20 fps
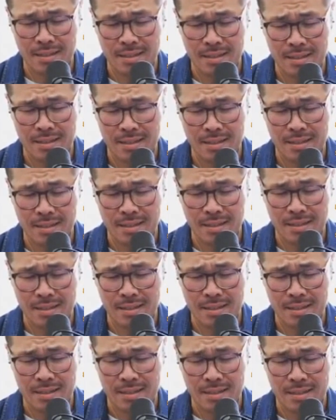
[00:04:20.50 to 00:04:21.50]

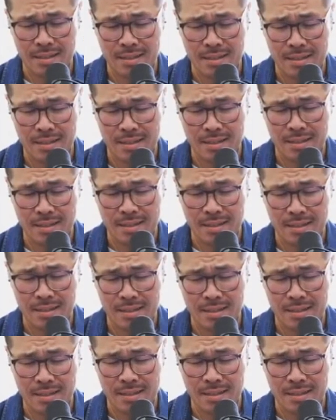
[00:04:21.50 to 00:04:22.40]
Nobody speaks.